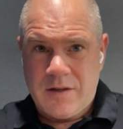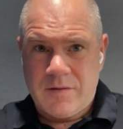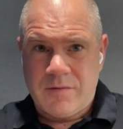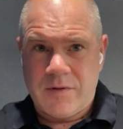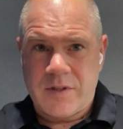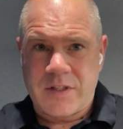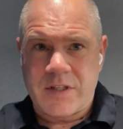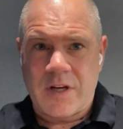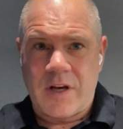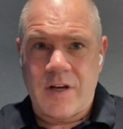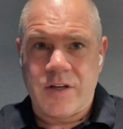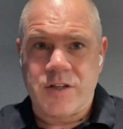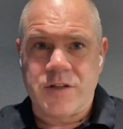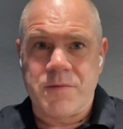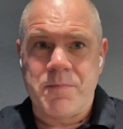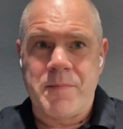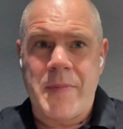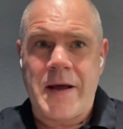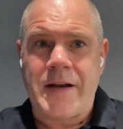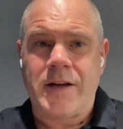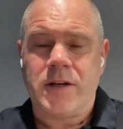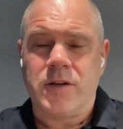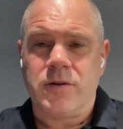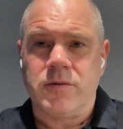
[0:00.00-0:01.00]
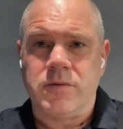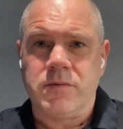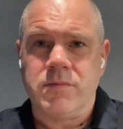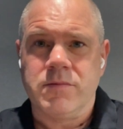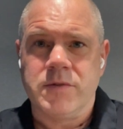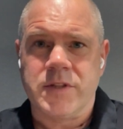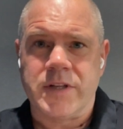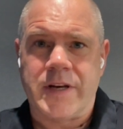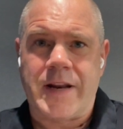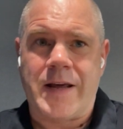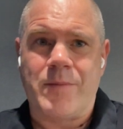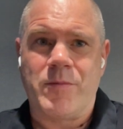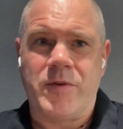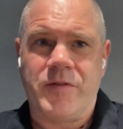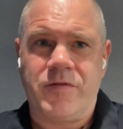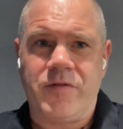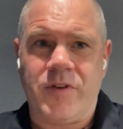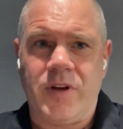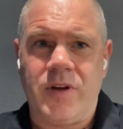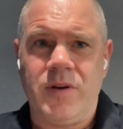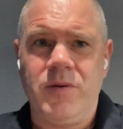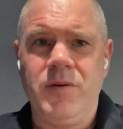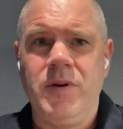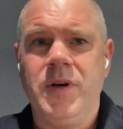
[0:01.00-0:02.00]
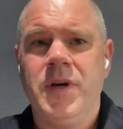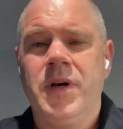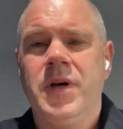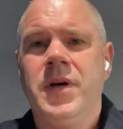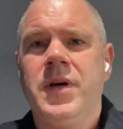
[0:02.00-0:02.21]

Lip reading: research and medical, to name a few.